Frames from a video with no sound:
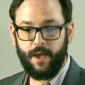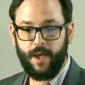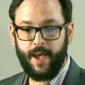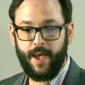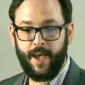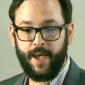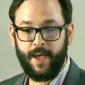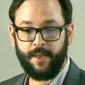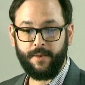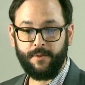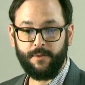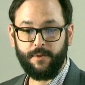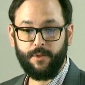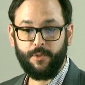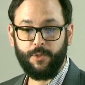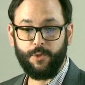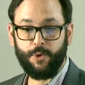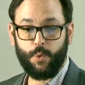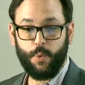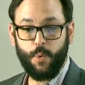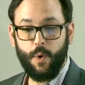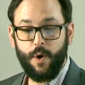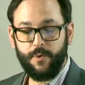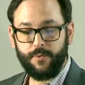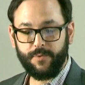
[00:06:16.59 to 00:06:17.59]
And the
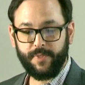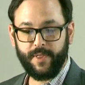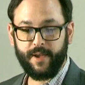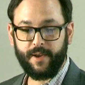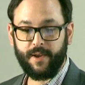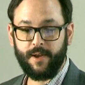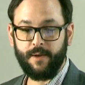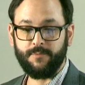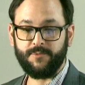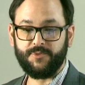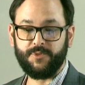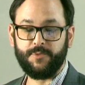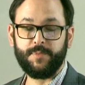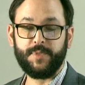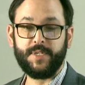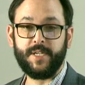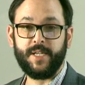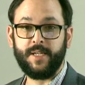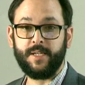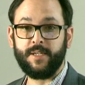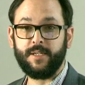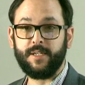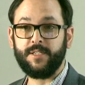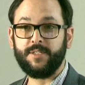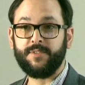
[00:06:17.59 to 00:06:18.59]
quote that comes from
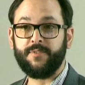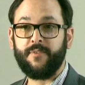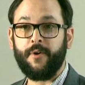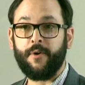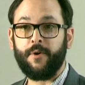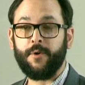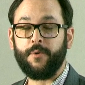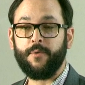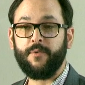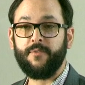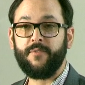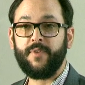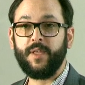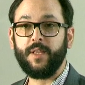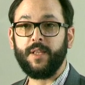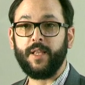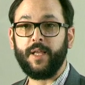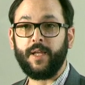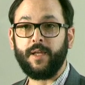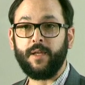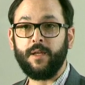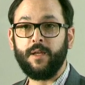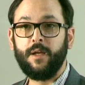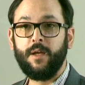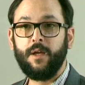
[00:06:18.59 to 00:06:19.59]
Thind is very
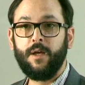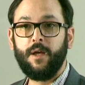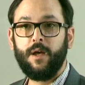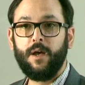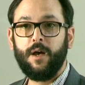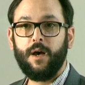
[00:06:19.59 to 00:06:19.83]
revealing.